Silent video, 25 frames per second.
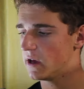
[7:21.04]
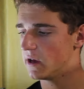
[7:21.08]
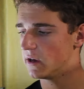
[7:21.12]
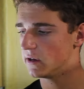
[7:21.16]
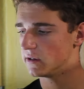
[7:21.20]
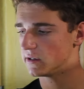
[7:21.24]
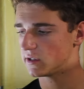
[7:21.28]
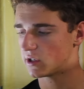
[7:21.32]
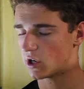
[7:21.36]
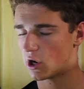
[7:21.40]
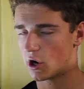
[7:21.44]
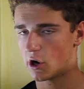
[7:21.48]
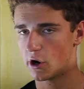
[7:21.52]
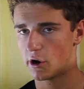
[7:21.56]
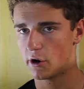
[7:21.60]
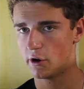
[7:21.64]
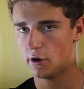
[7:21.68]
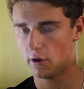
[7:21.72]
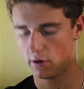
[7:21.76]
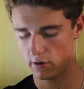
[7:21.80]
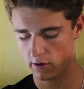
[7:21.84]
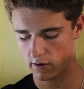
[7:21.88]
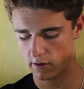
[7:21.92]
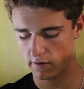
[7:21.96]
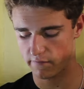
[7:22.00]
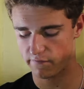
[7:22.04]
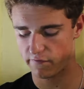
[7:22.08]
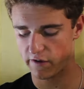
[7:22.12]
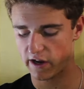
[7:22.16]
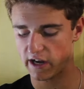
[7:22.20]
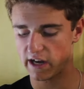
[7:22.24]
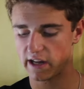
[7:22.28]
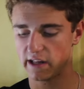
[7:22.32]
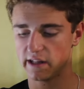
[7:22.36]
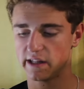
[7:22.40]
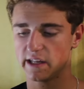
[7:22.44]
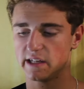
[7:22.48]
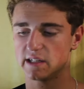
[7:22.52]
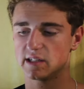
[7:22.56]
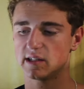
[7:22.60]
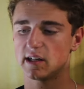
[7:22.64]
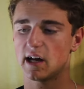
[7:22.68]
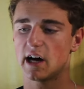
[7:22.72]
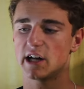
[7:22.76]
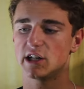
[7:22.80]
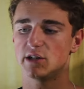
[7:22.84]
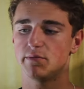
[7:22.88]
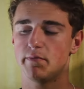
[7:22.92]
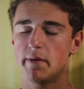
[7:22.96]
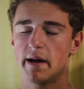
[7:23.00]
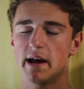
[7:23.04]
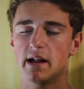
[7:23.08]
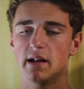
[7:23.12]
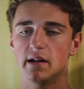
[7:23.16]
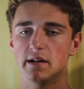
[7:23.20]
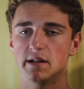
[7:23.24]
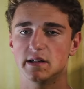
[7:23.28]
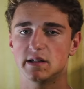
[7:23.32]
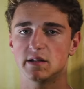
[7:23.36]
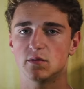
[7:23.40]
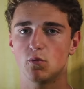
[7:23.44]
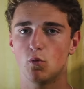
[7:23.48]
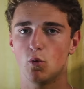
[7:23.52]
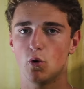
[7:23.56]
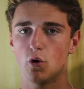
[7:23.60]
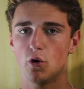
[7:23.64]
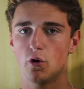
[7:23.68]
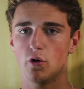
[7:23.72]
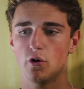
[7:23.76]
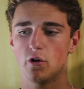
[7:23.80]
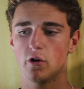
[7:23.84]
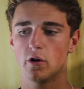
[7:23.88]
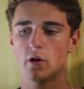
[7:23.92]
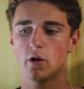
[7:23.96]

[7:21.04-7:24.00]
so feeding these large pellets would